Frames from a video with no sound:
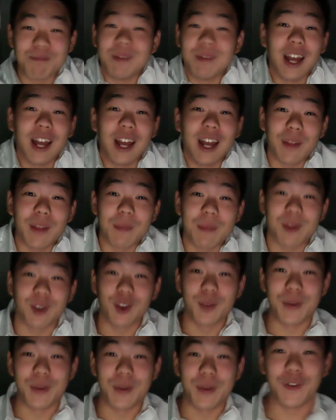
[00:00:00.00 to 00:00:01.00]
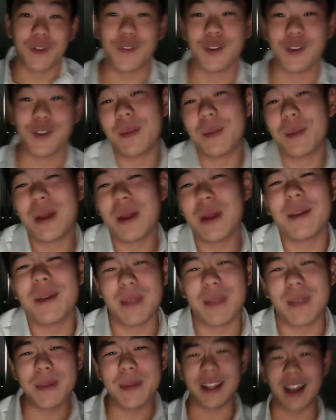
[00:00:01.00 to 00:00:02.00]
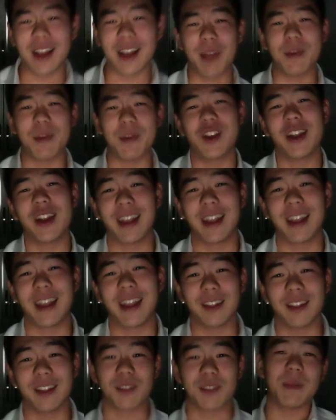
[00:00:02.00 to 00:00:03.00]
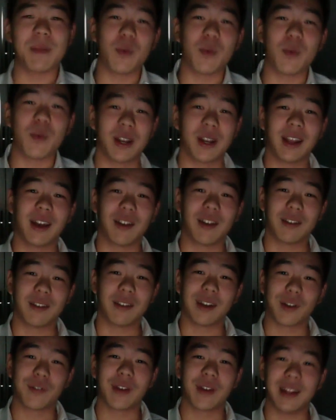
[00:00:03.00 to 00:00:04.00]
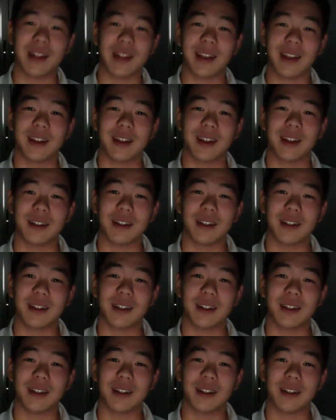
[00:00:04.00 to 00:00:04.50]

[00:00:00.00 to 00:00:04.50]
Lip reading: of them is gonna be fulfilled. Maybe the hybrid Genicanthus. Maybe one day I'll finally get it.